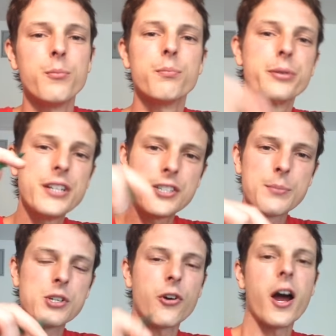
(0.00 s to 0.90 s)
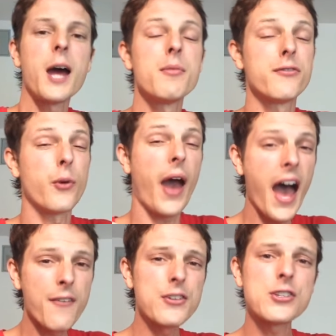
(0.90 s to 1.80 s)
Please subscribe if you
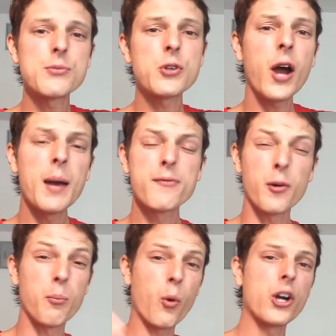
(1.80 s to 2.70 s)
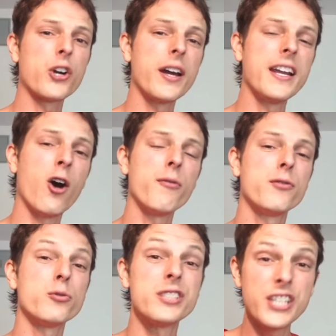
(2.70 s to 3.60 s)
haven't subscribed for more great
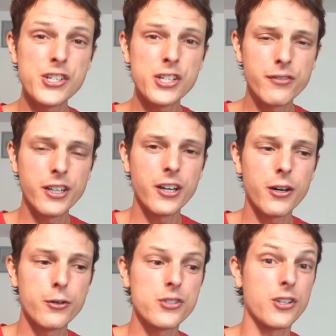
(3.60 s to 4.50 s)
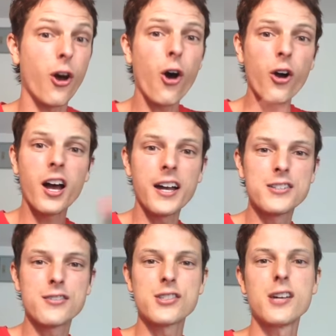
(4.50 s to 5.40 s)
helpful teaching videos and all
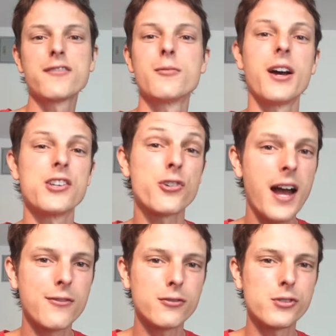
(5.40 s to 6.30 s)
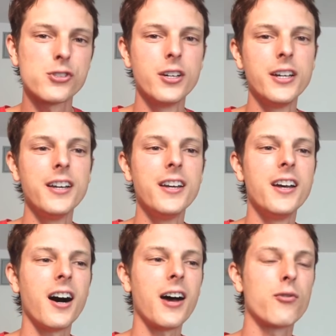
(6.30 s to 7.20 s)
kinds of stuff from my travels.
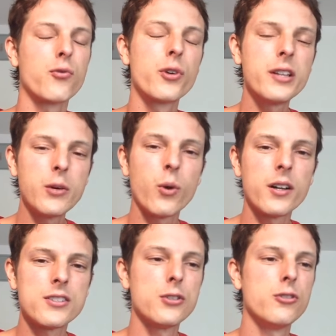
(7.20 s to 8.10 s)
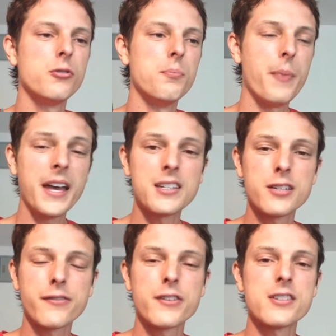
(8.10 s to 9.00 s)
I really want to make a
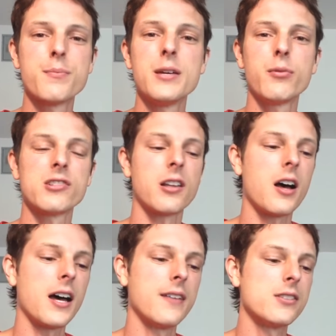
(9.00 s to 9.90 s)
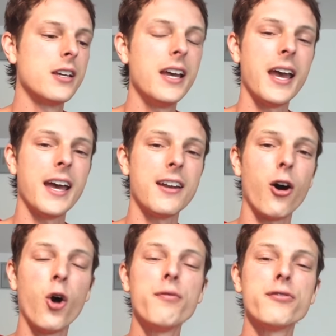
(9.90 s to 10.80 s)
difference in people's lives, and
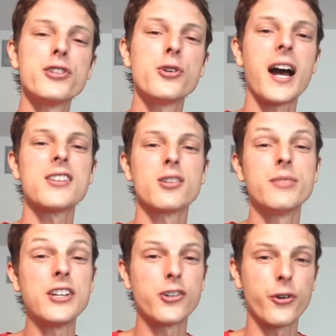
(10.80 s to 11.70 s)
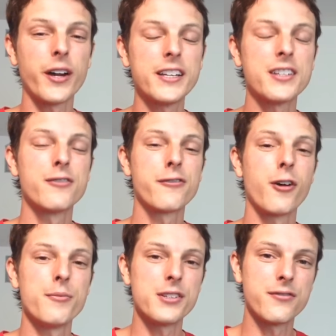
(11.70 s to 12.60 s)
hopefully you got something great
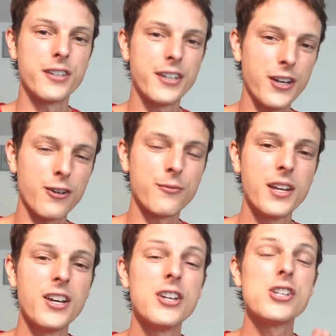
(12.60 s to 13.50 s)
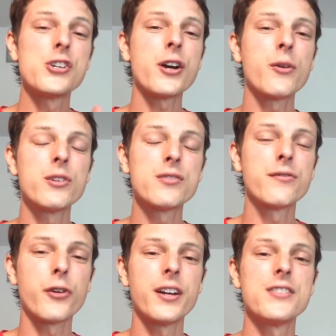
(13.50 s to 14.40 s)
from this video. Share it with some
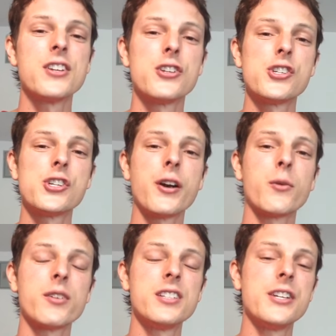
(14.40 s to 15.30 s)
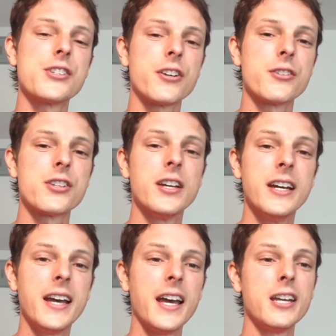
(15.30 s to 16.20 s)
friends, share it with teachers,
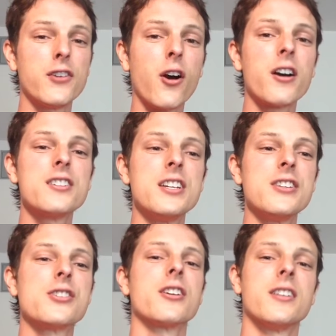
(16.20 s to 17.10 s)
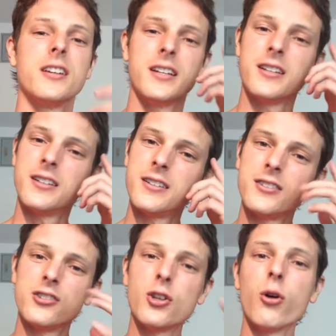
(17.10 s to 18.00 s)
and if you are a teacher,
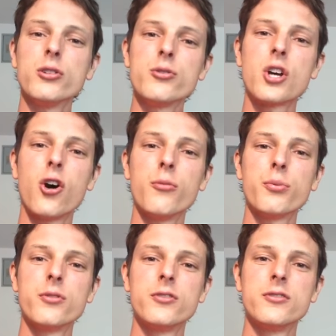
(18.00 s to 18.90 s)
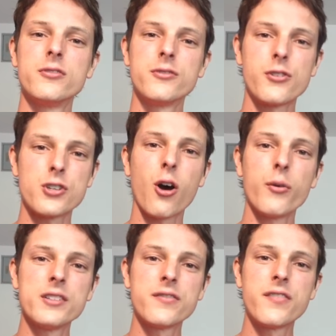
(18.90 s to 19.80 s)
don't lose hope. There's
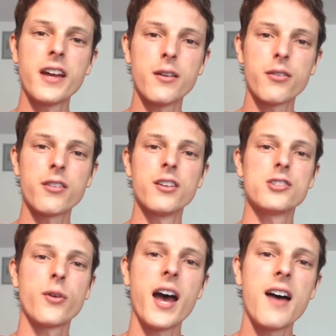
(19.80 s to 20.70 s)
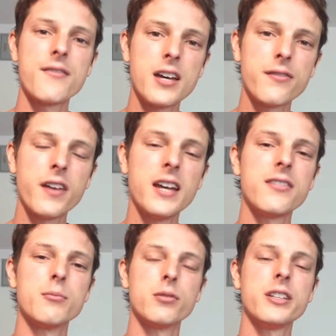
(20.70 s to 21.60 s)
always faith. So have that
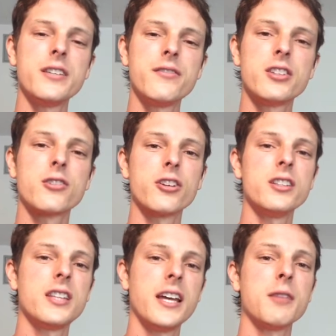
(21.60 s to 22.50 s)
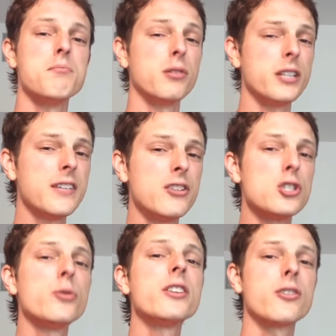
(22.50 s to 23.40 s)
faith, believe in the good thing, believe in
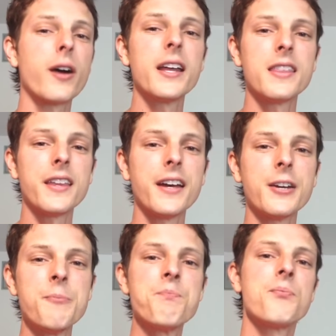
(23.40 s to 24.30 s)
doing the right thing,